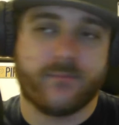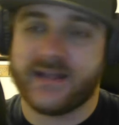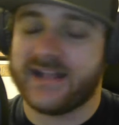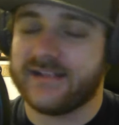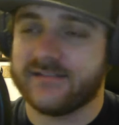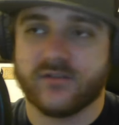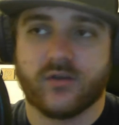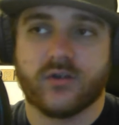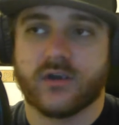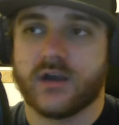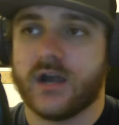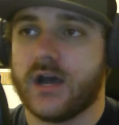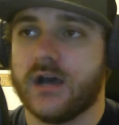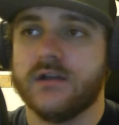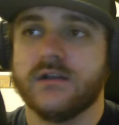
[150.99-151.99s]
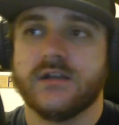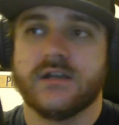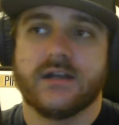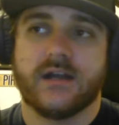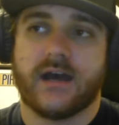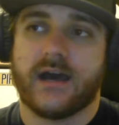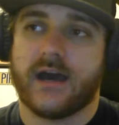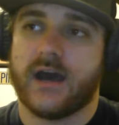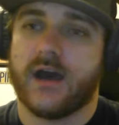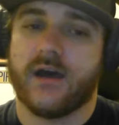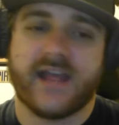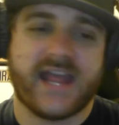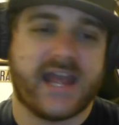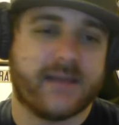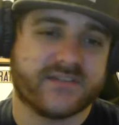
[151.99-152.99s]
Pandora,
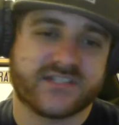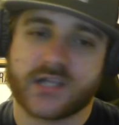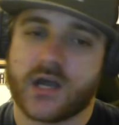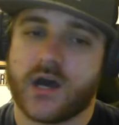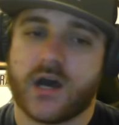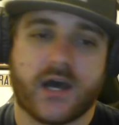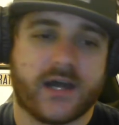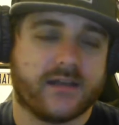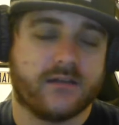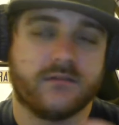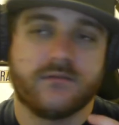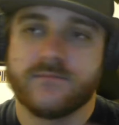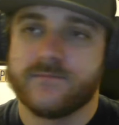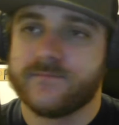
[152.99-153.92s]
Amazon,